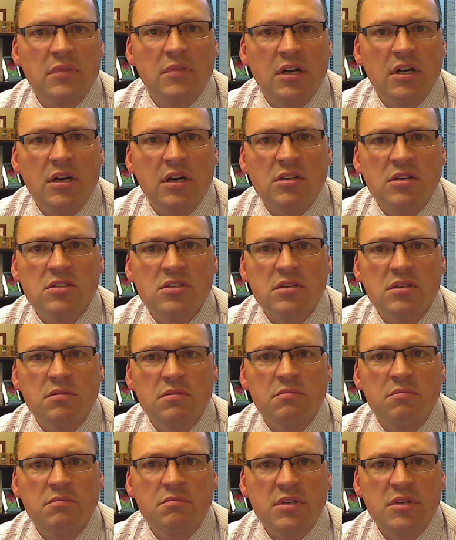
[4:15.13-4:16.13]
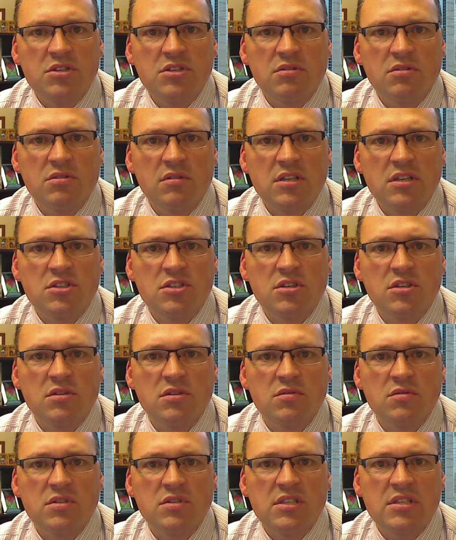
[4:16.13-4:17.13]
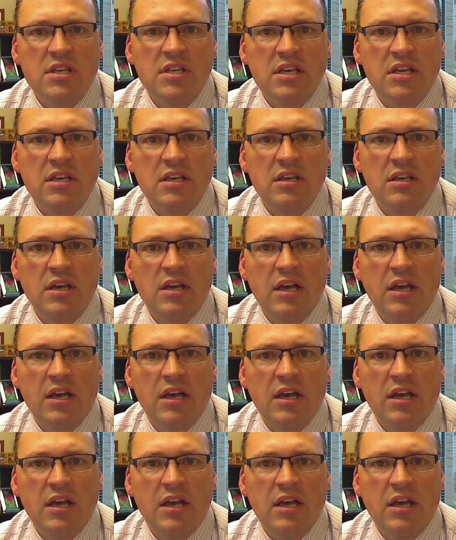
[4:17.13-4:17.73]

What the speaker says: Also, be sure that you see